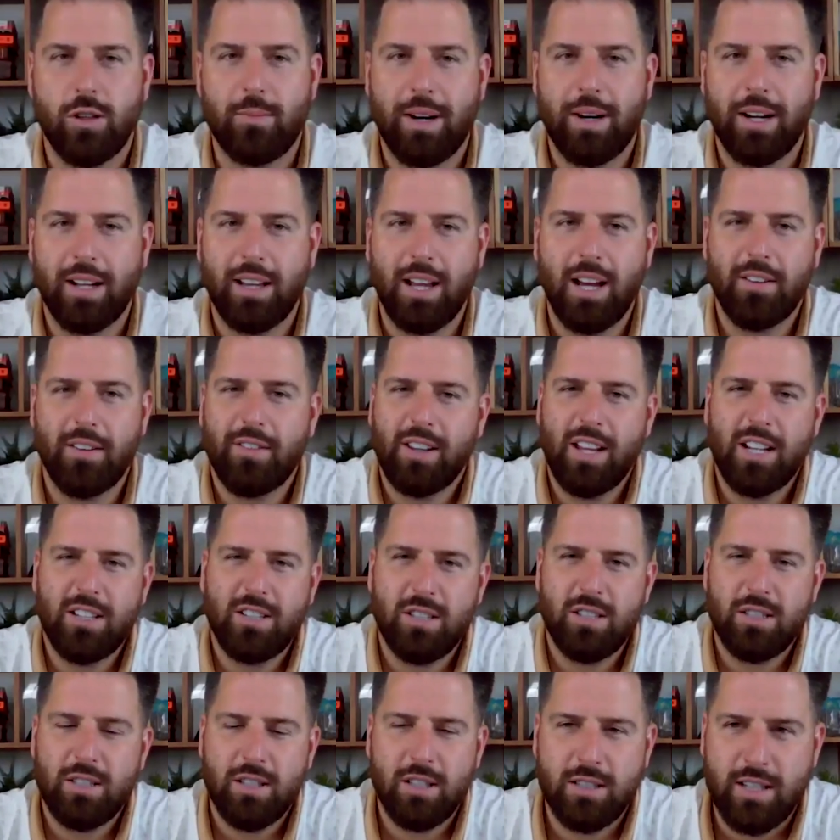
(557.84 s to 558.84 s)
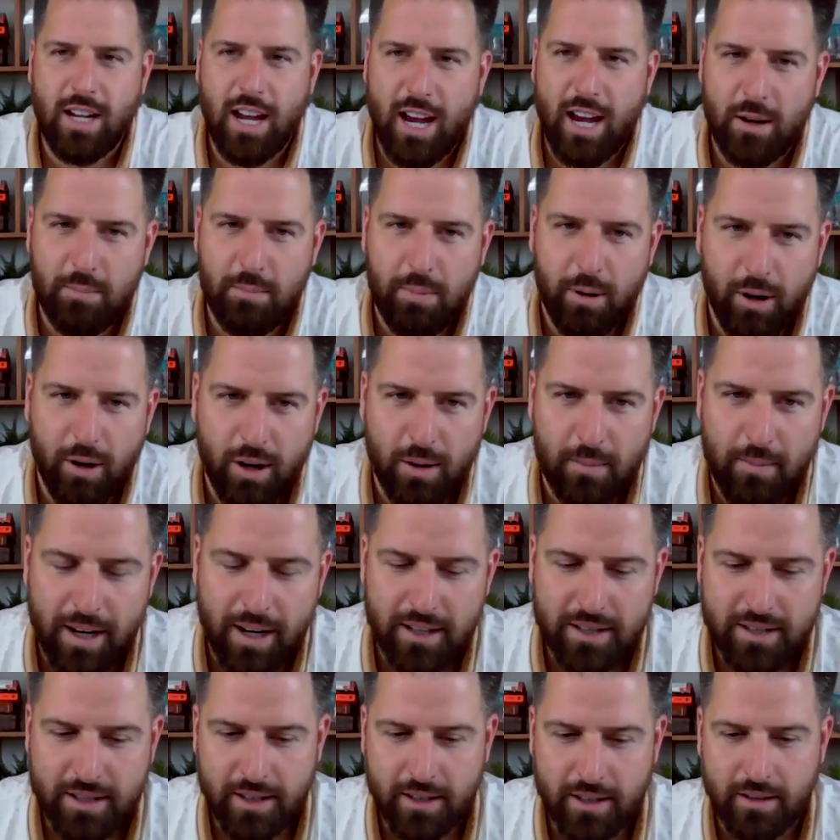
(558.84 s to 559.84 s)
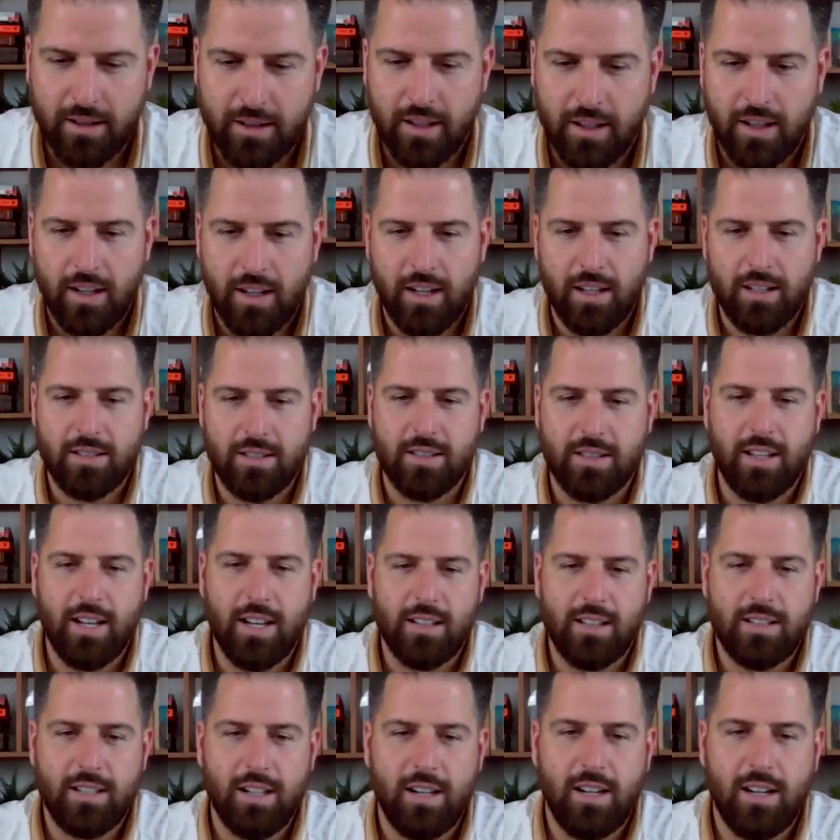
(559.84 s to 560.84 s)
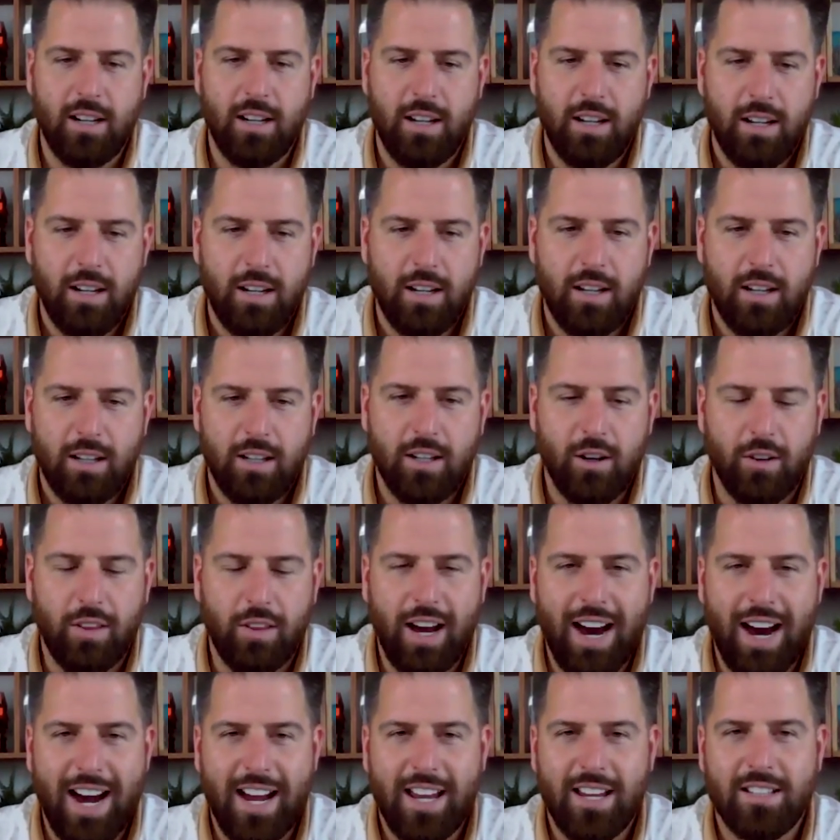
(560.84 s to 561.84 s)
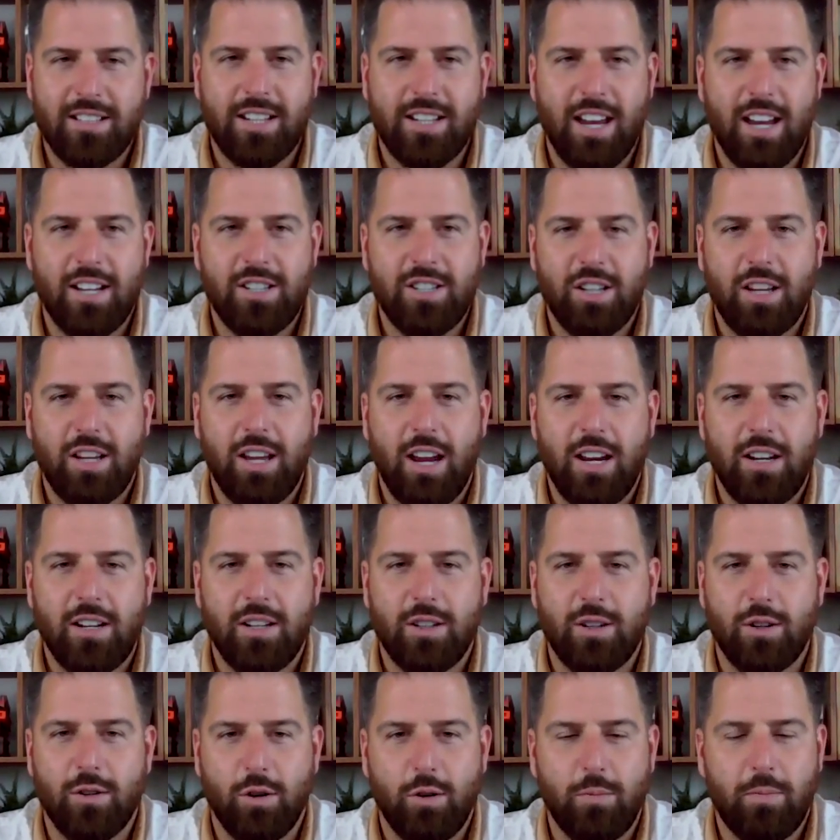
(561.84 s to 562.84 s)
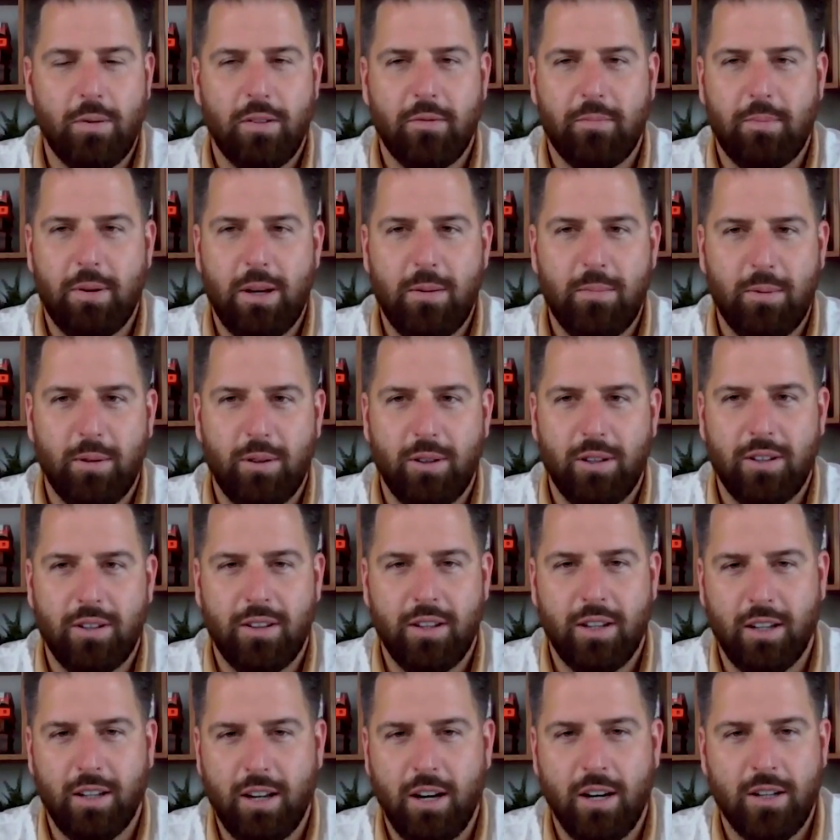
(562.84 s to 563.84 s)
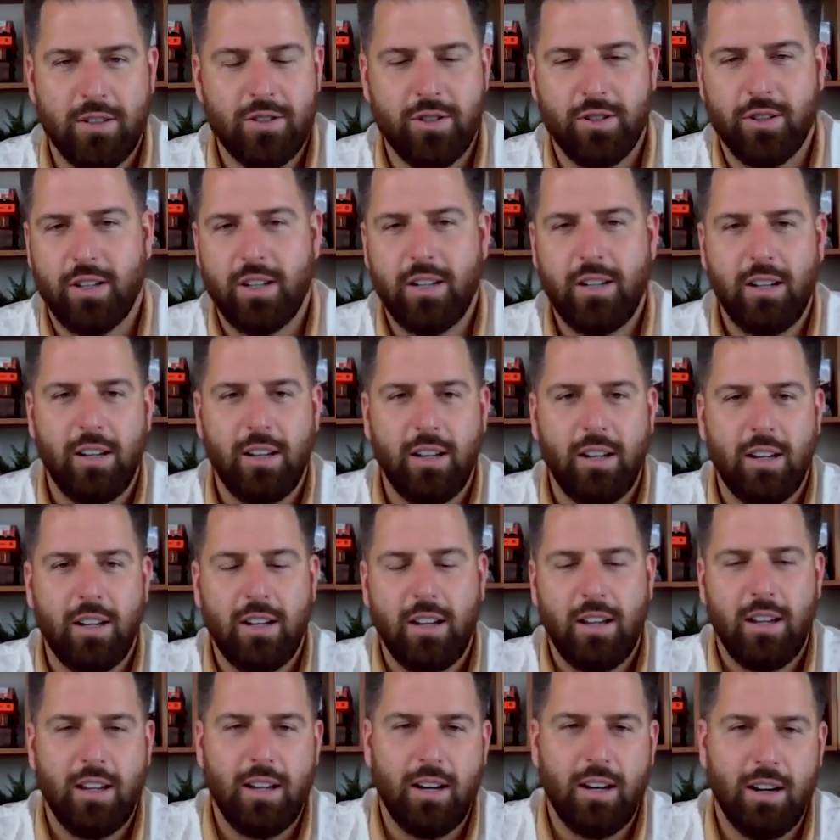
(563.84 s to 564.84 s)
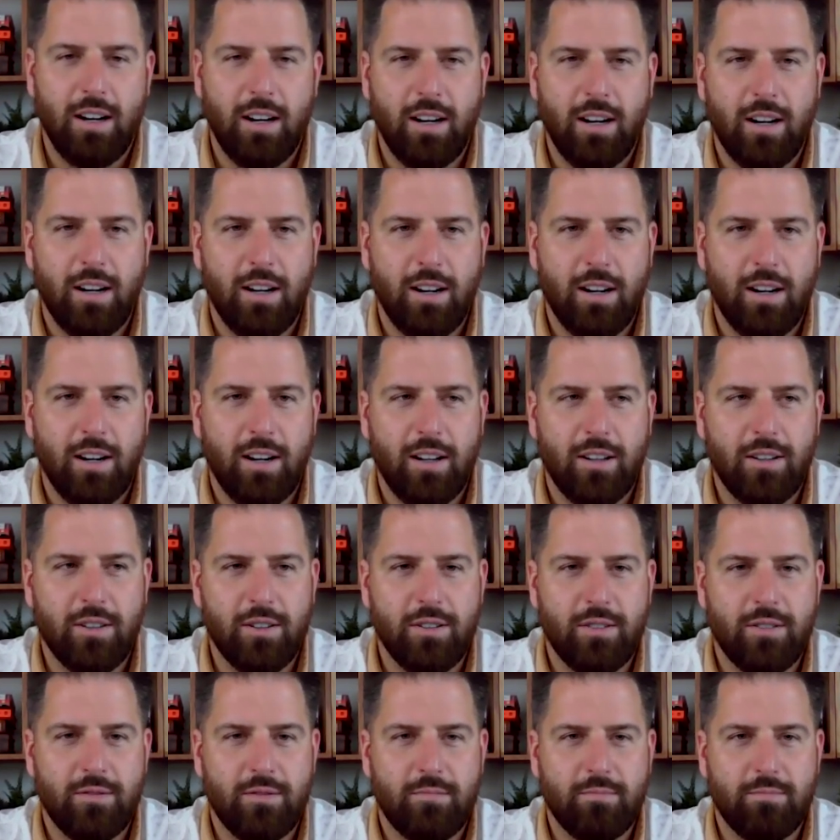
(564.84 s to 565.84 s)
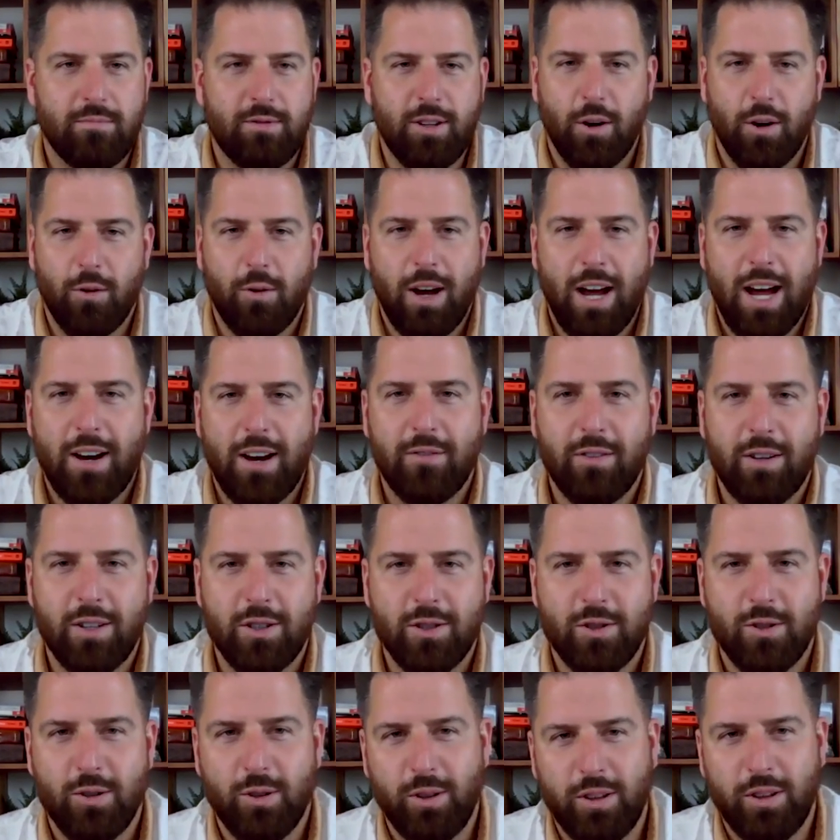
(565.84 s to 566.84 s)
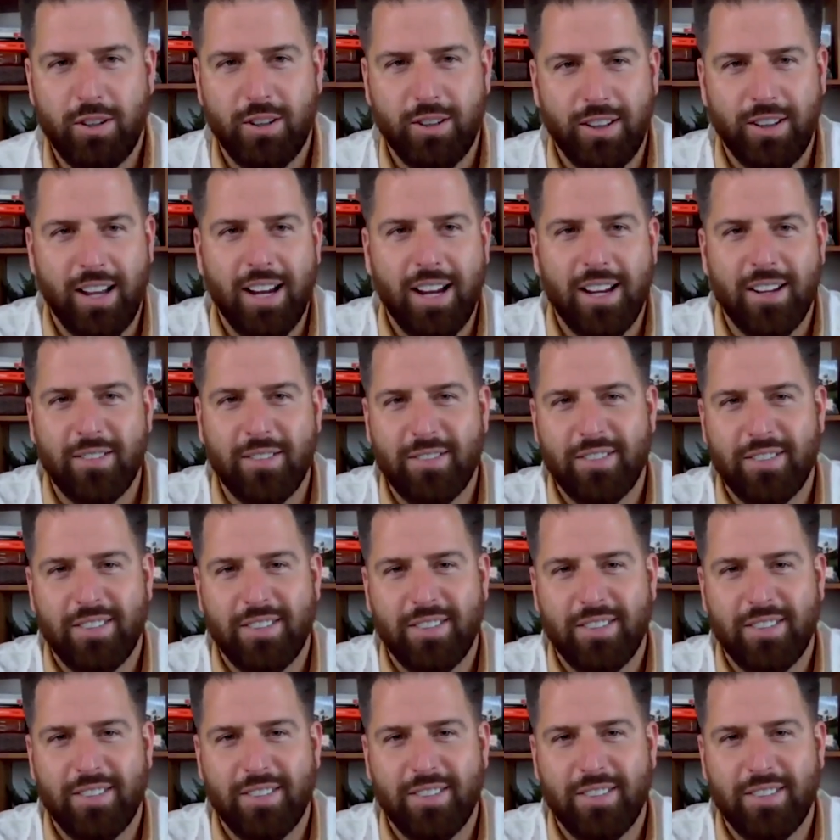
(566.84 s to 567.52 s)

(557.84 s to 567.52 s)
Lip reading: of my life. And that's just a sad part of medicine, is that, the highest educated group of people in the country don't have control of their life.